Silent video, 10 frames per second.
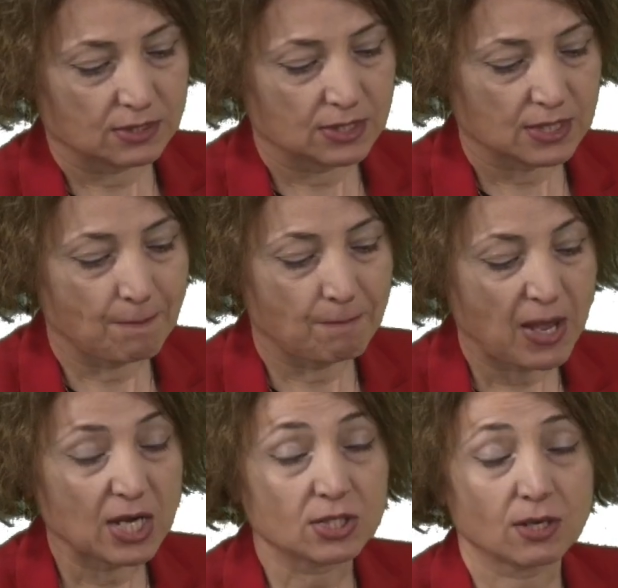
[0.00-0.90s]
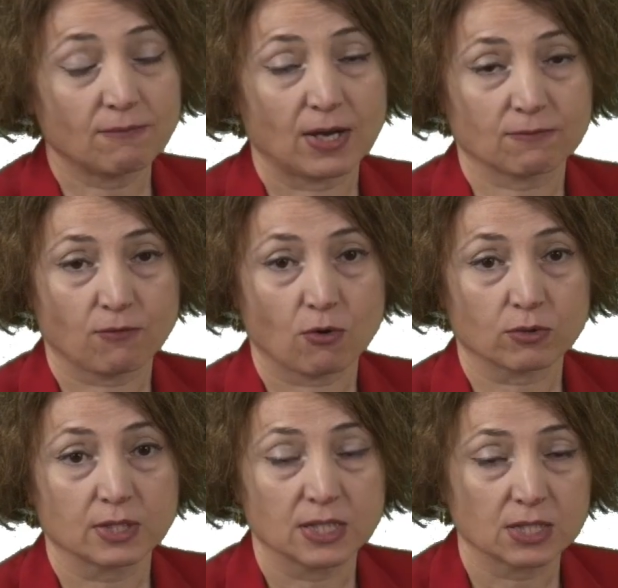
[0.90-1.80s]
a beta
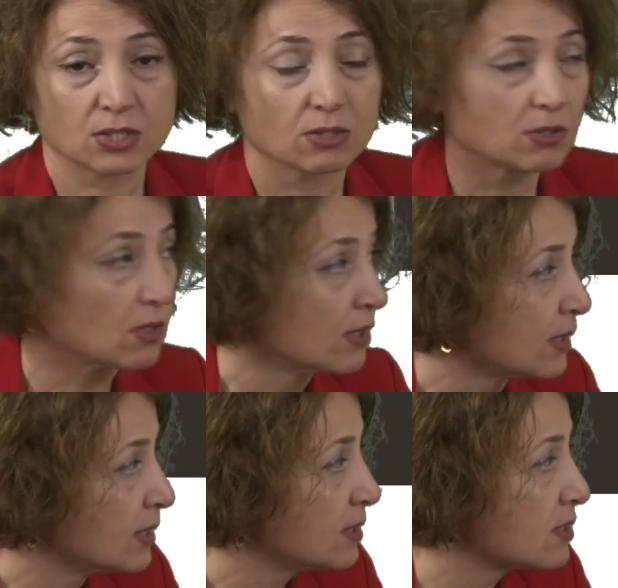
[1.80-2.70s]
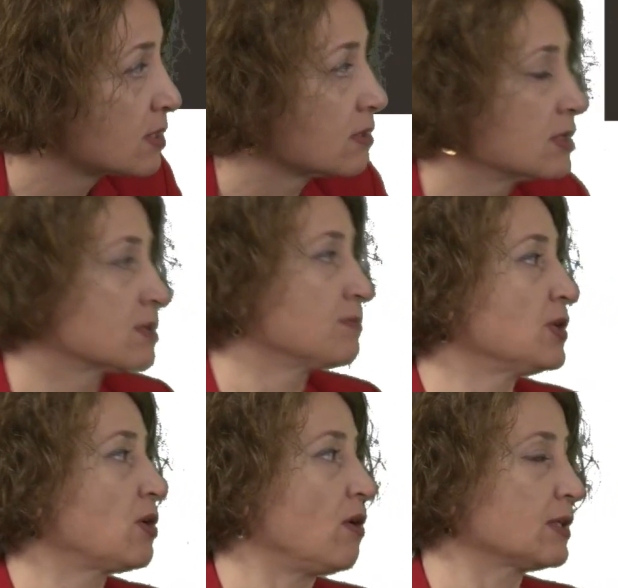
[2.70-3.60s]
1,4 linked, we
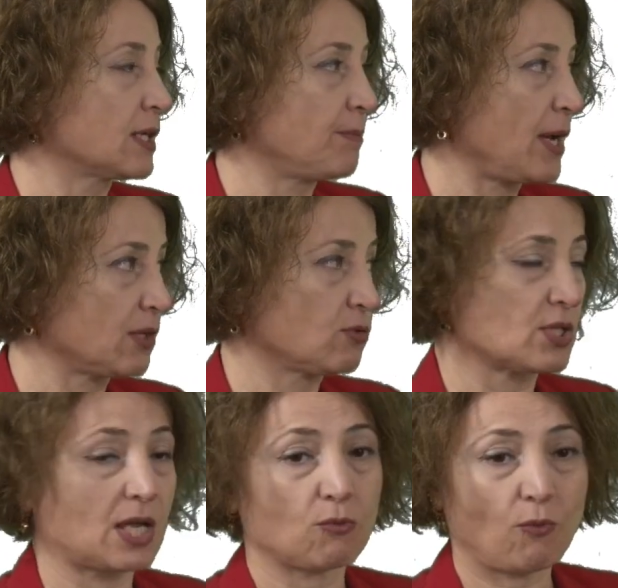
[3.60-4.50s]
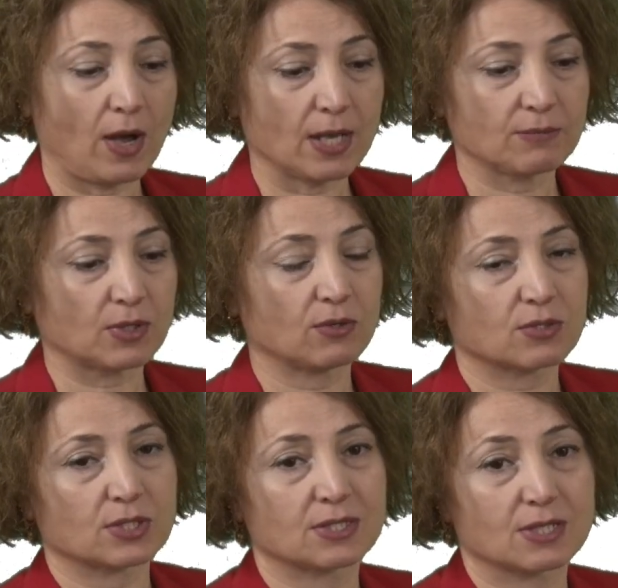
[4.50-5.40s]
call that pentose. And why?
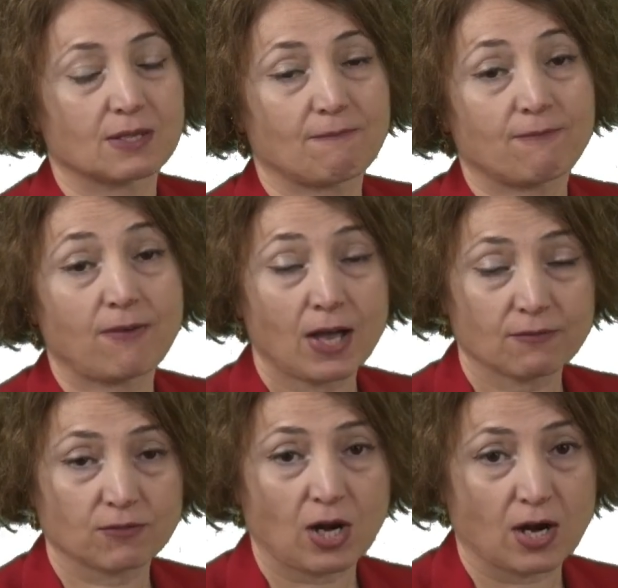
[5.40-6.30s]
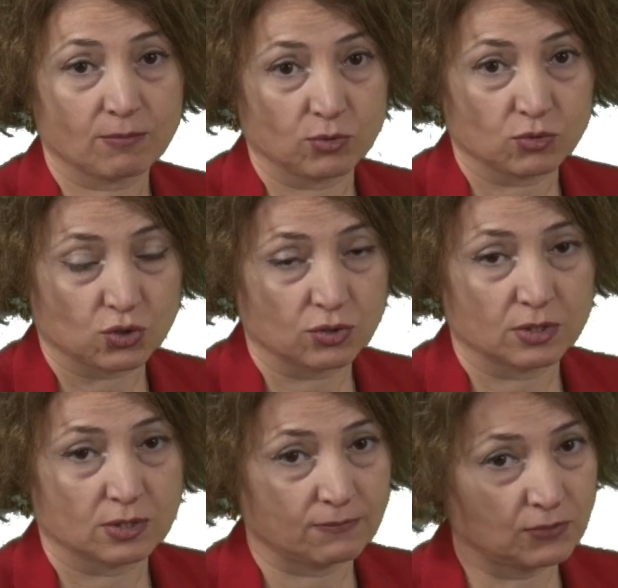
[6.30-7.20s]
Because it's a 5 carbon
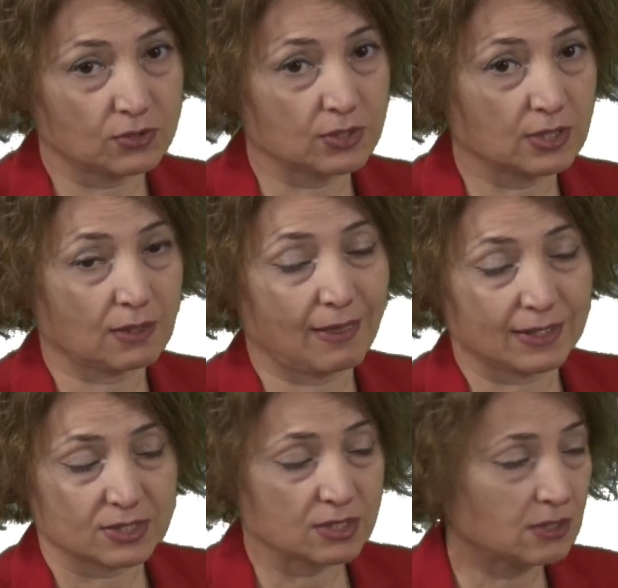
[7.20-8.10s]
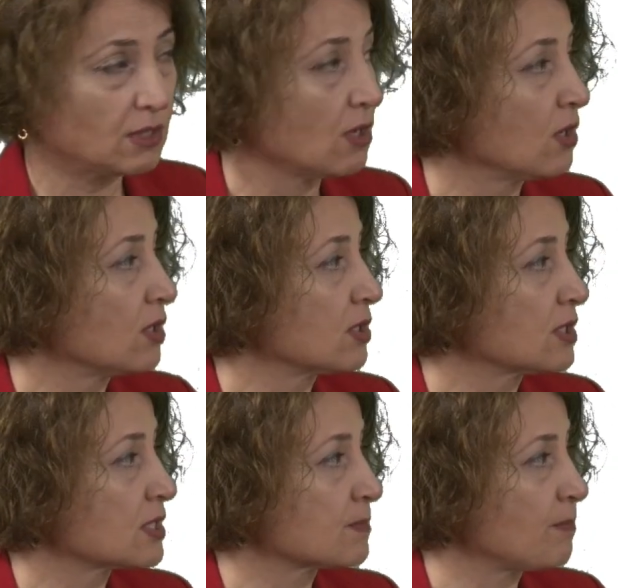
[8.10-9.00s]
sugar. If you think Latin
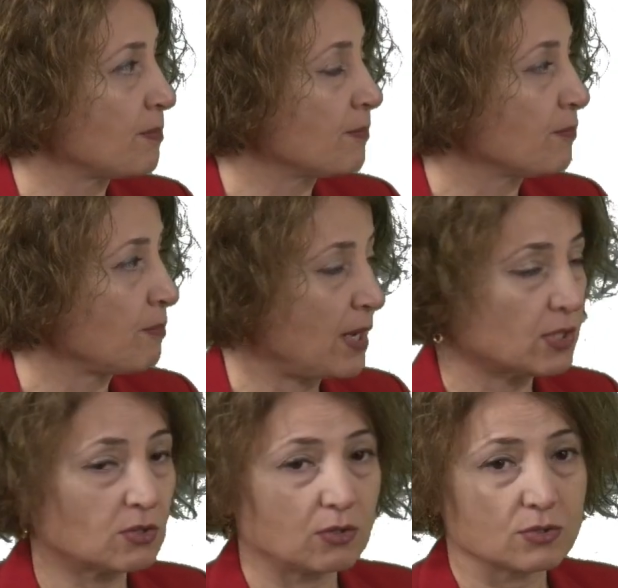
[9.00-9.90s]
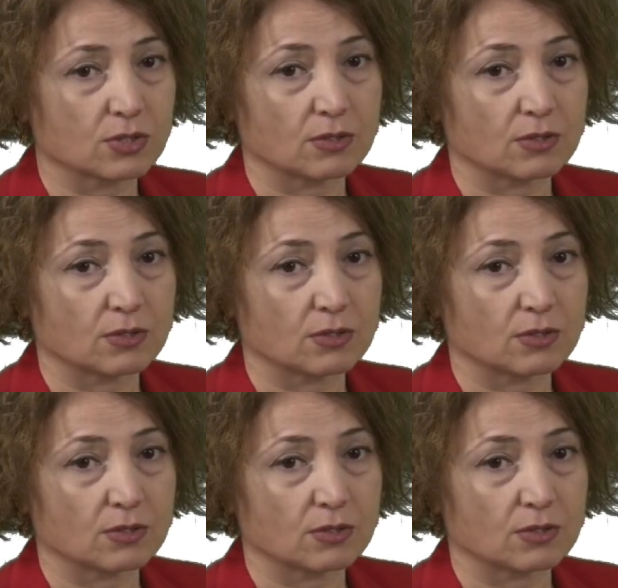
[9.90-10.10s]
is pentose,